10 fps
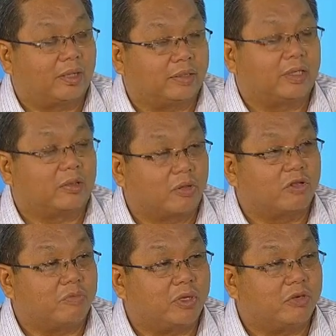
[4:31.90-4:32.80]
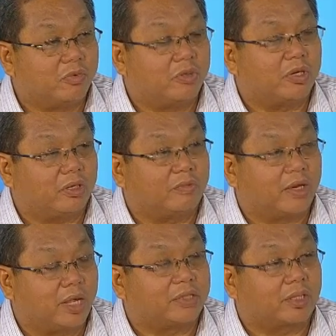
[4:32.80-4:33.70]
the condominium unit of
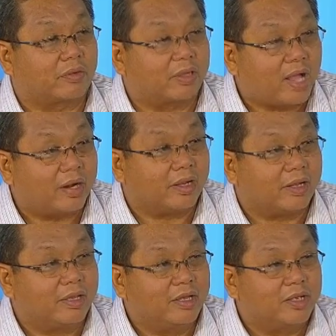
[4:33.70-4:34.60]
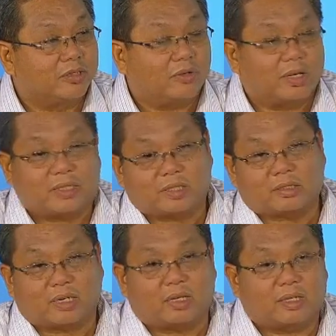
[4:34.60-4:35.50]
the late Secretary. So I
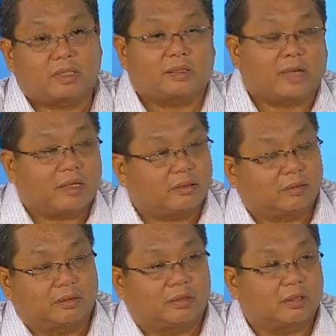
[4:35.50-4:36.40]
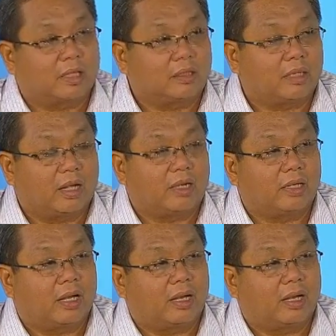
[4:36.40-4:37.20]
just sat and